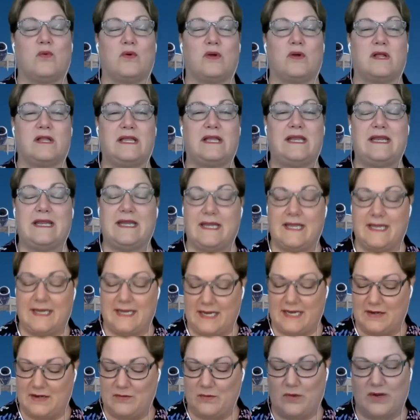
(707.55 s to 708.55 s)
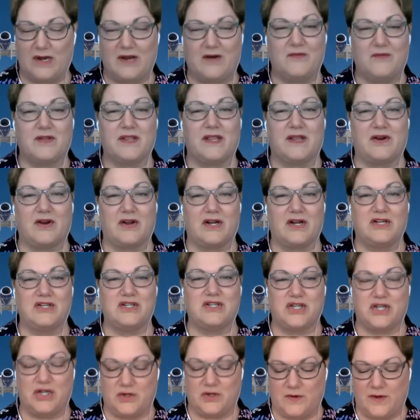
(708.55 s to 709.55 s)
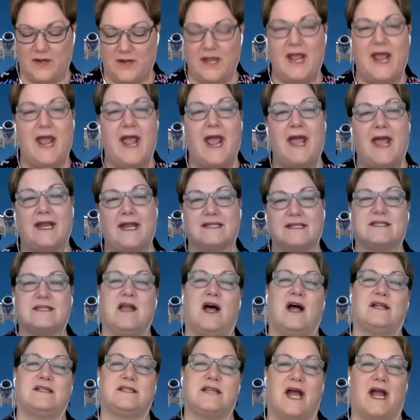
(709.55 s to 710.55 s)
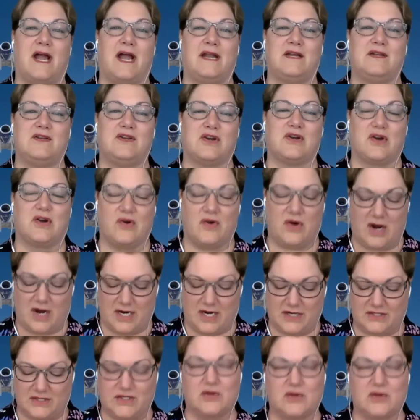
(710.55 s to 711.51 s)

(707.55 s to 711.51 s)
clean it and whatever they're going to do, and it's not dying in your garage.